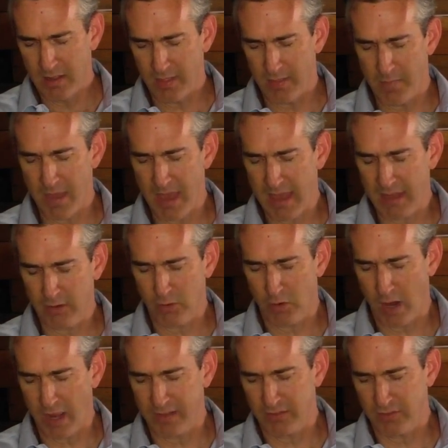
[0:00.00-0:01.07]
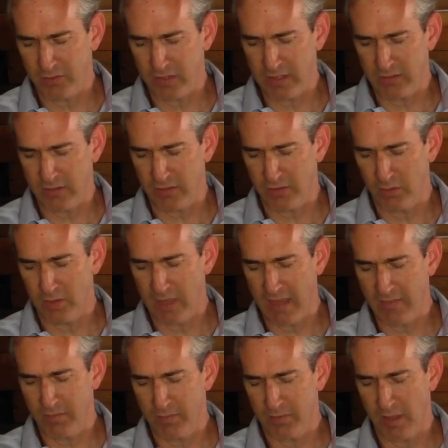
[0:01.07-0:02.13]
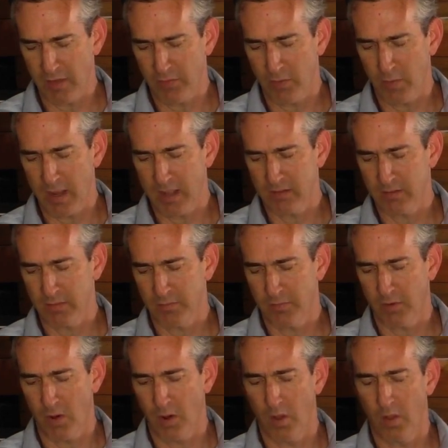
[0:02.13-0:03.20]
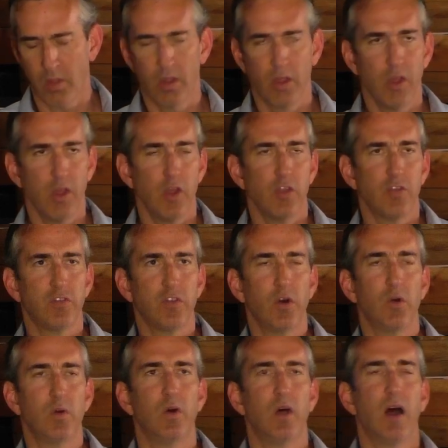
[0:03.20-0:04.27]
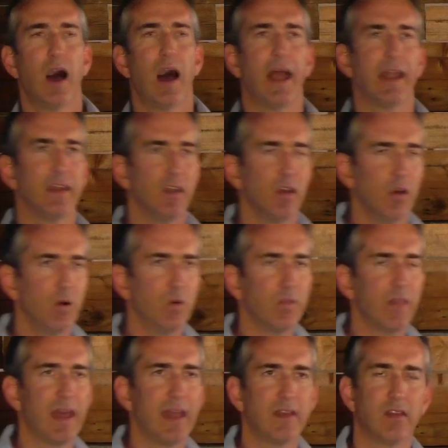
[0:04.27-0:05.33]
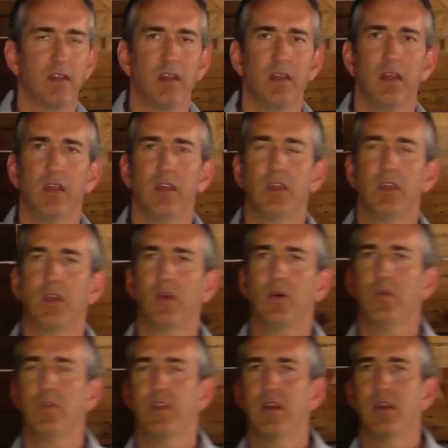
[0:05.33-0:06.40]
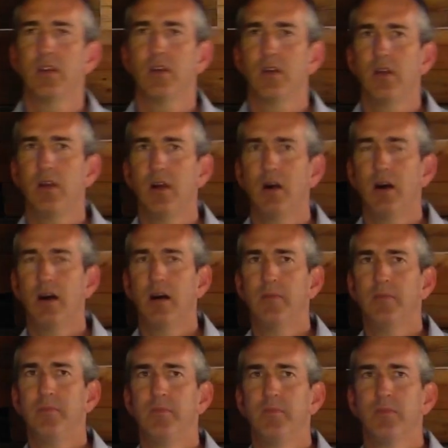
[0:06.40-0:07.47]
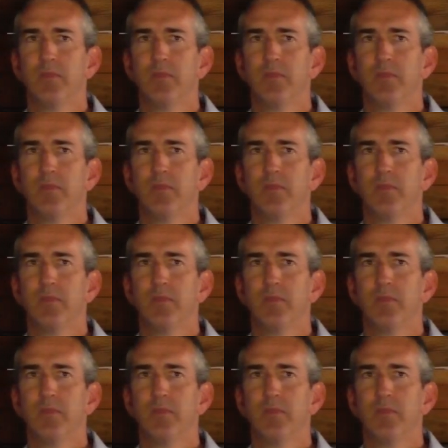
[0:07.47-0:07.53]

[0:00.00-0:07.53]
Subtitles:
the man Christ Jesus, who gave Himself a ransom for all." So I know that, you know, there, well,